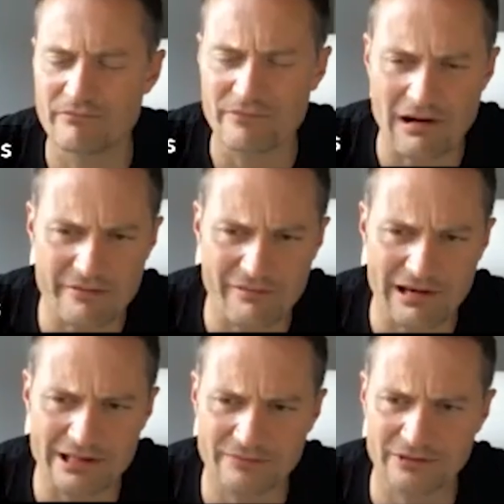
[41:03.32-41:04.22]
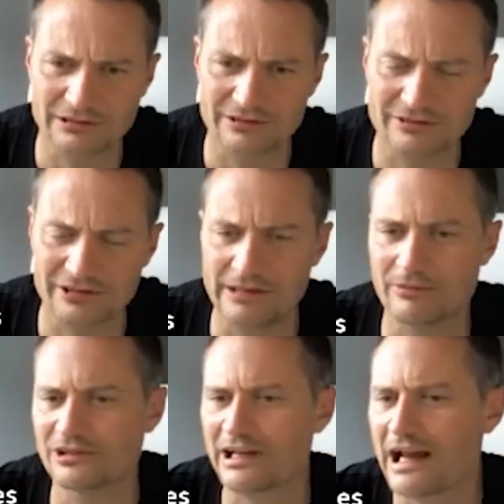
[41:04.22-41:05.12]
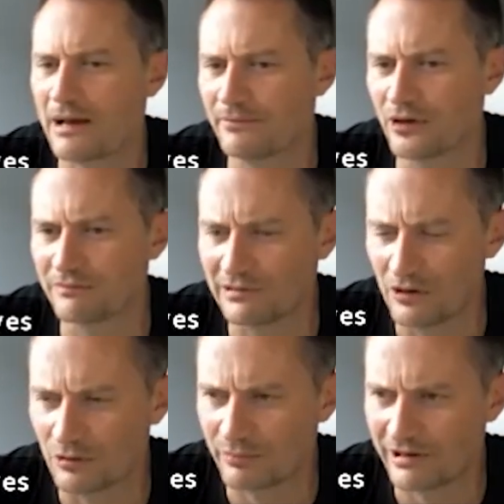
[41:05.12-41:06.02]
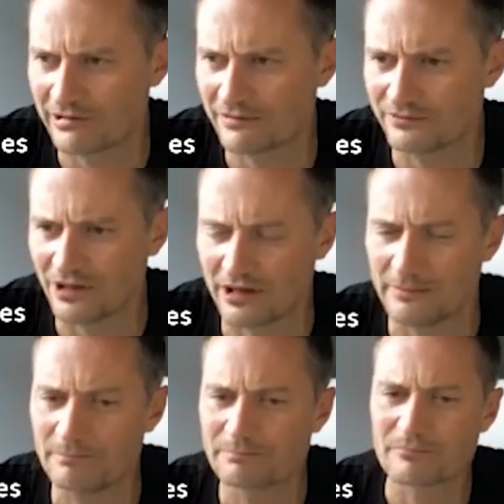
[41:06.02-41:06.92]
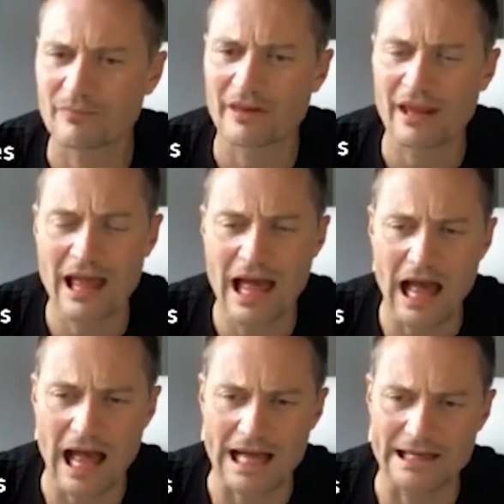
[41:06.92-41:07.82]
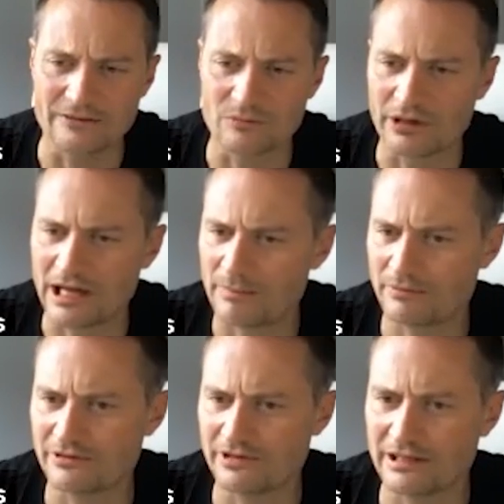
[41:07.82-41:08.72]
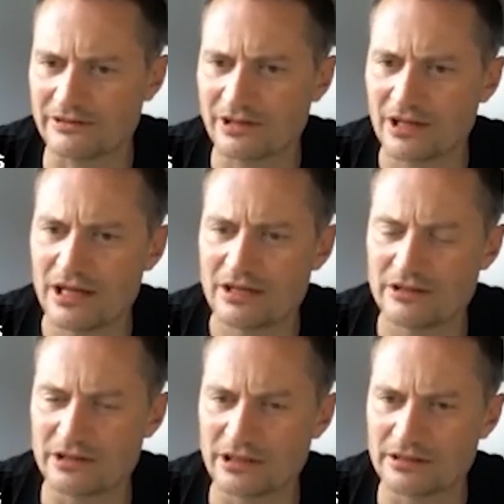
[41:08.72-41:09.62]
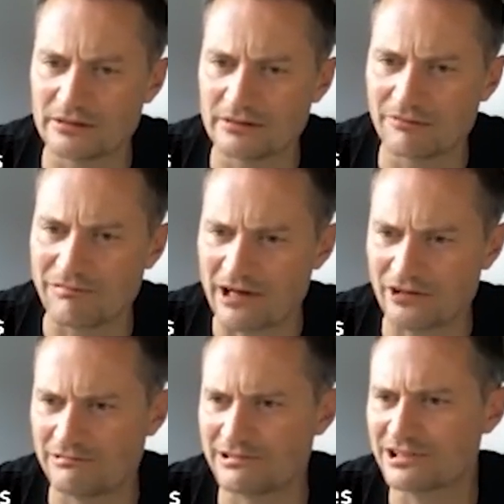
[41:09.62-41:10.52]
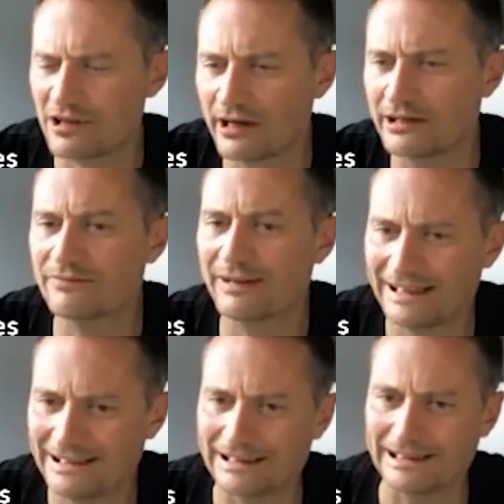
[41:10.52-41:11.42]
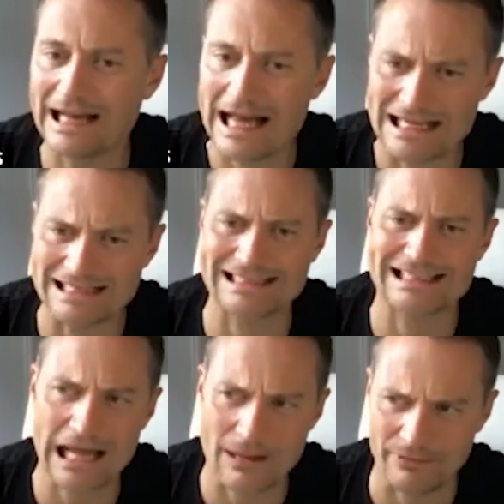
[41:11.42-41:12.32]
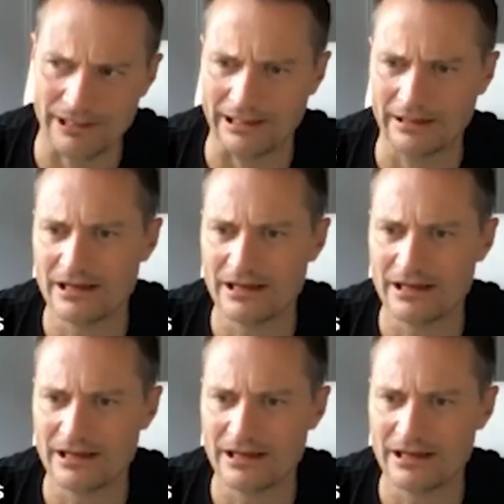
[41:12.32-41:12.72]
Very, very difficult to see because they happen over a long period of time. And what happens is the fracture is kind of healing as it's happening.